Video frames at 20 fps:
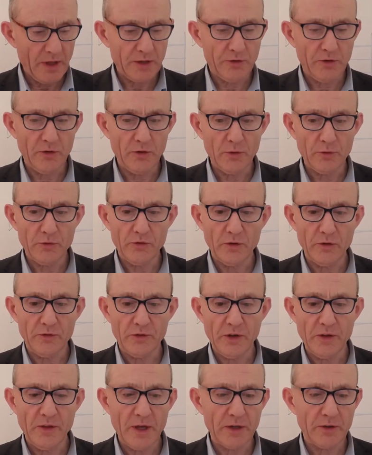to the notes, you'll
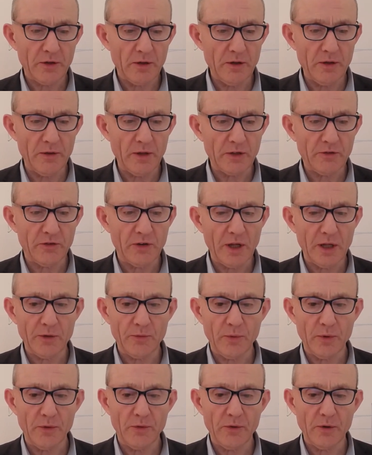see that that's
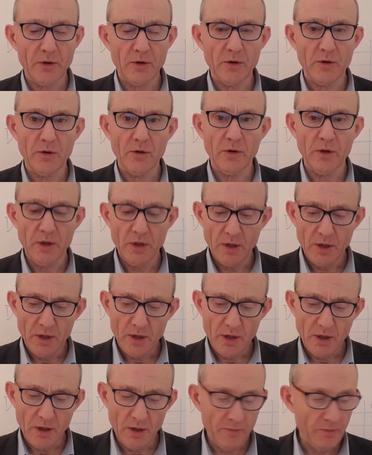dealt with on
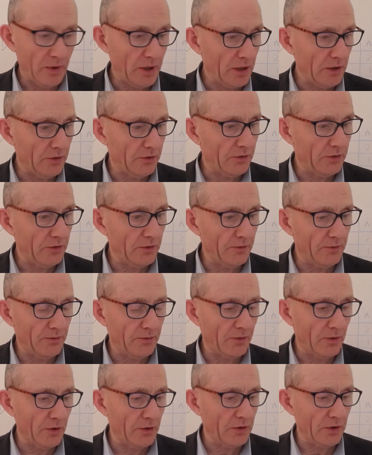page
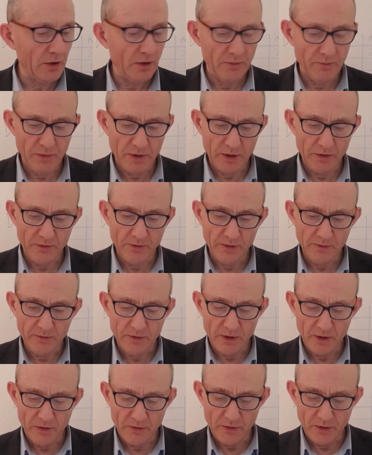14 and page 15
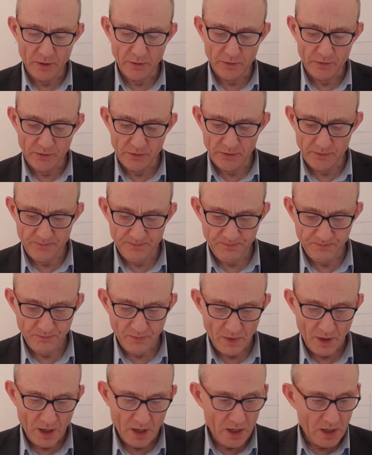in the notes.
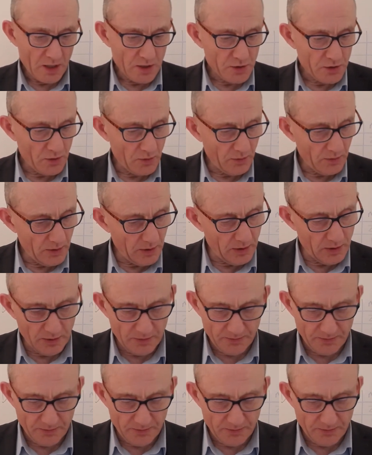So